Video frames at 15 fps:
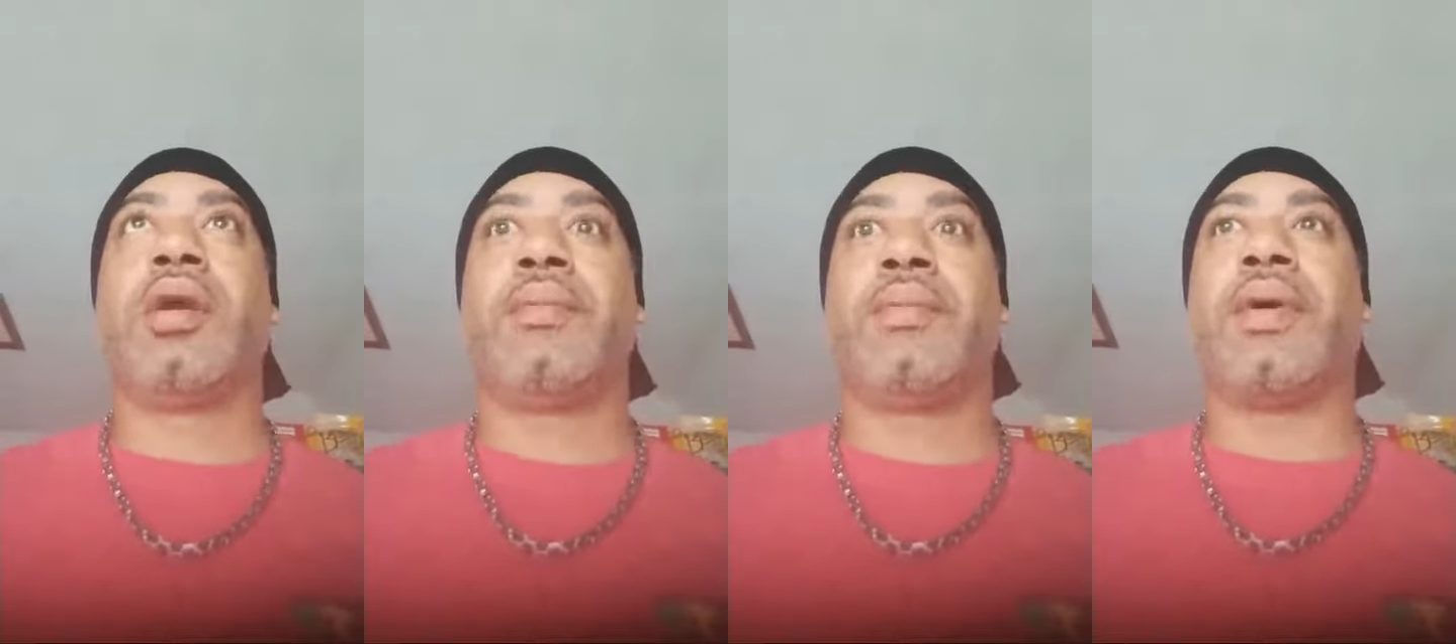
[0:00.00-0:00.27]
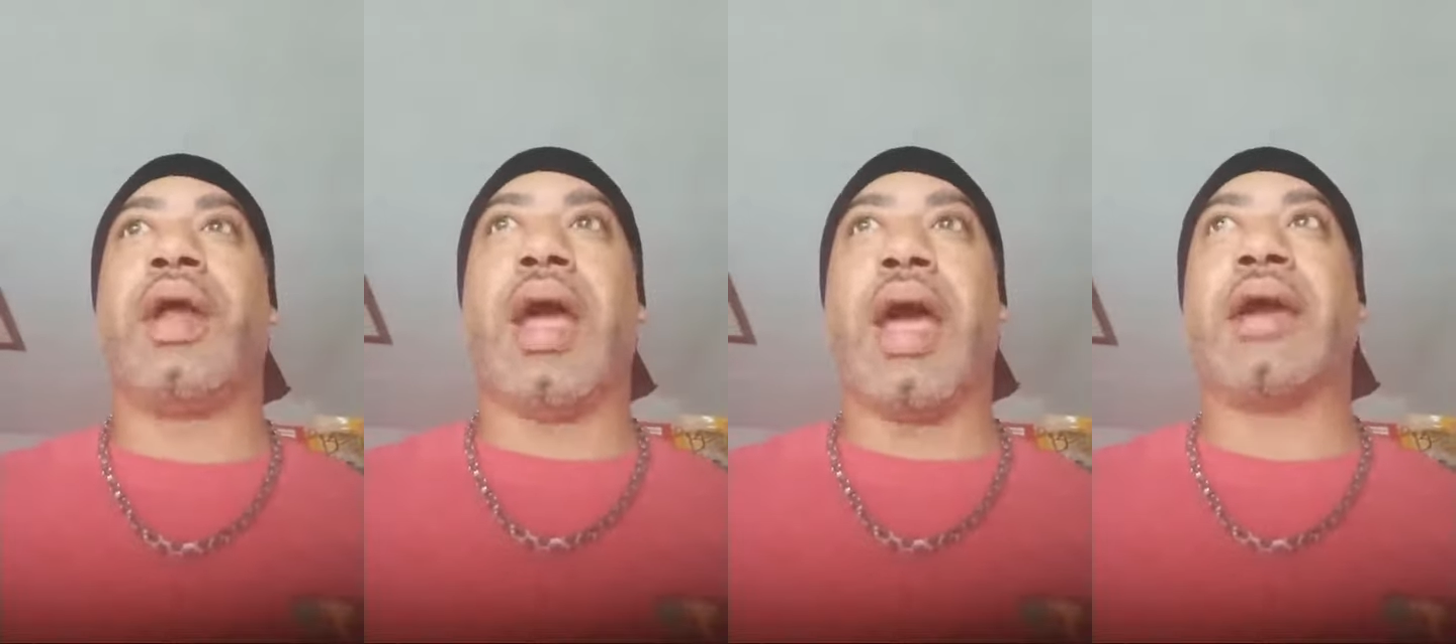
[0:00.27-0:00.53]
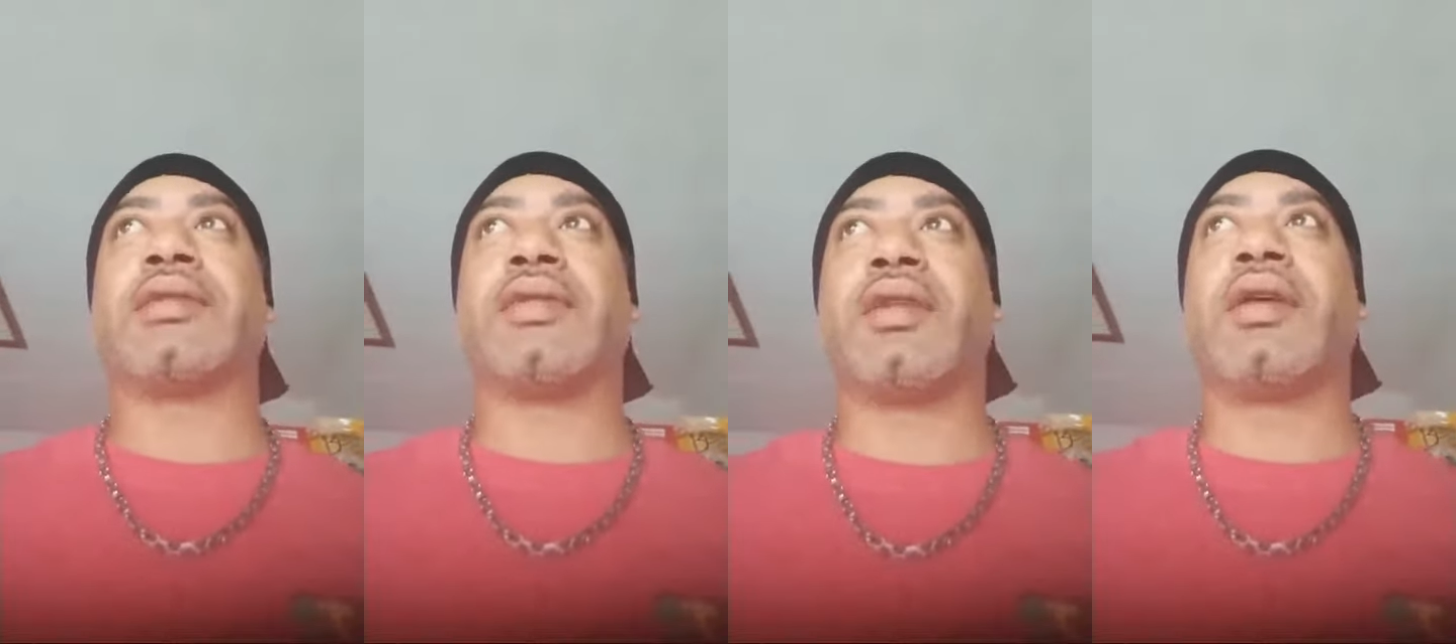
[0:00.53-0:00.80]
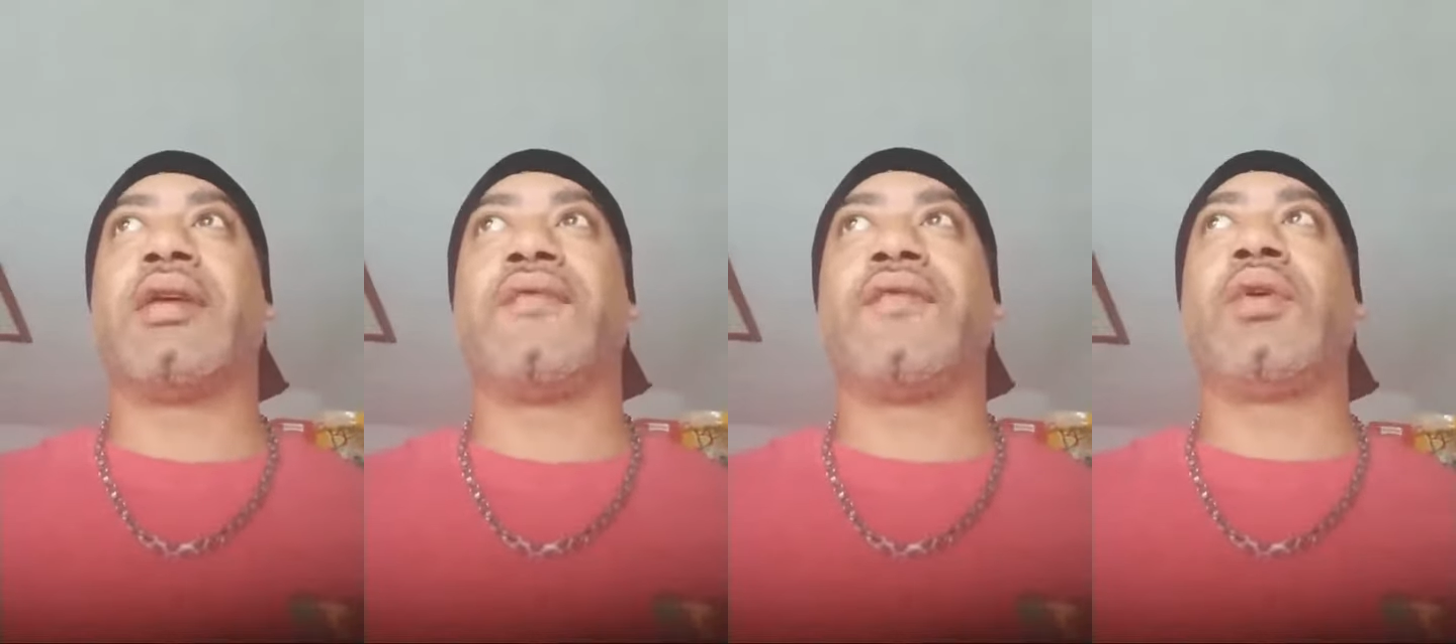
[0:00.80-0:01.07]
But
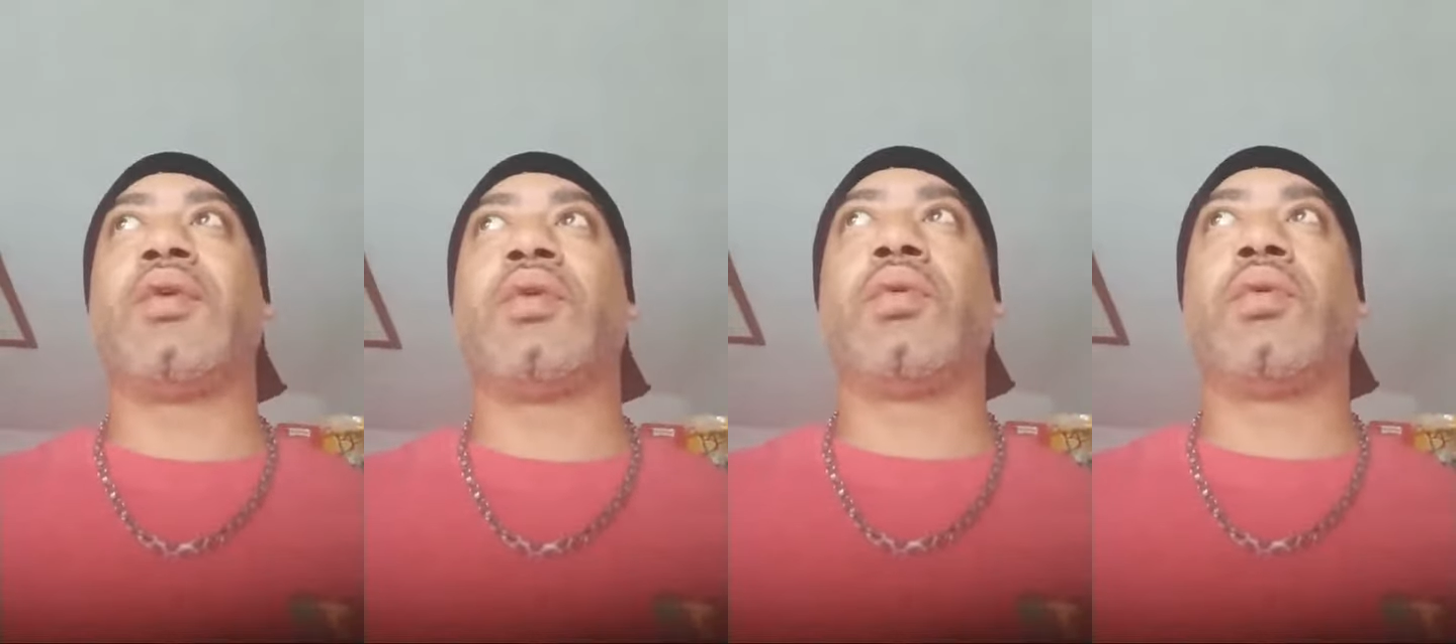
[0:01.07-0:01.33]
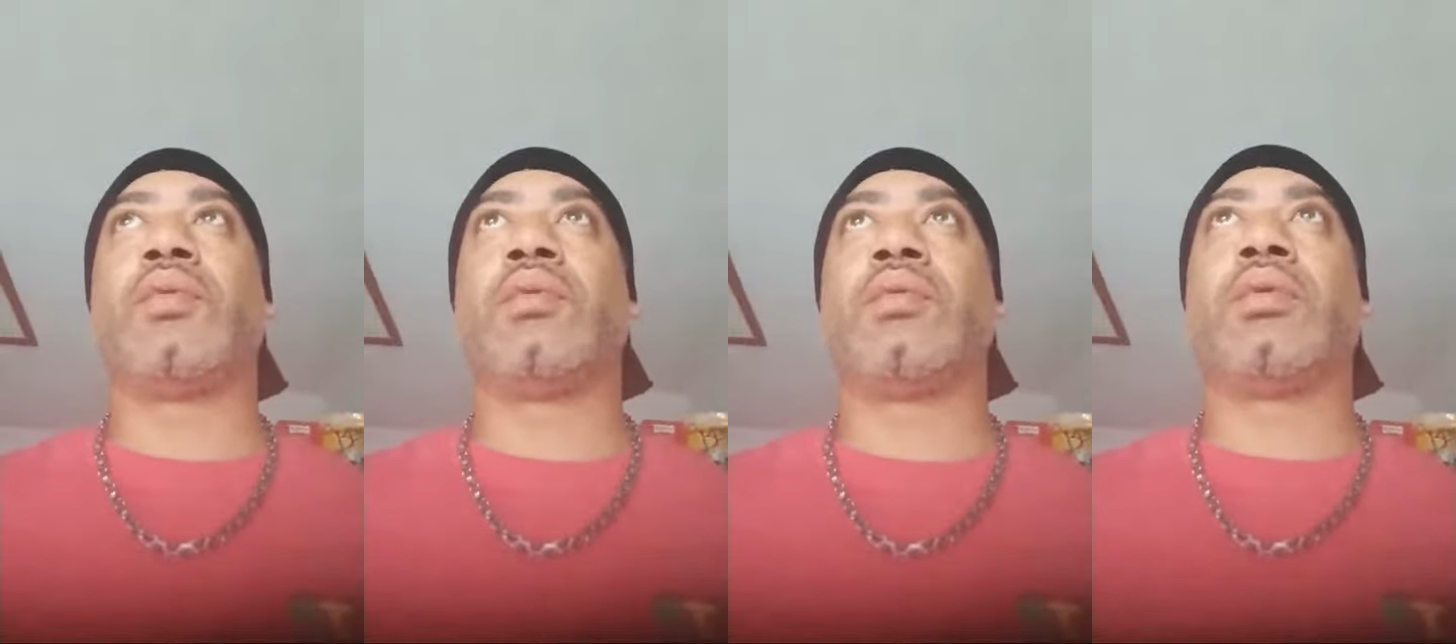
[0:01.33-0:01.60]
actually, if you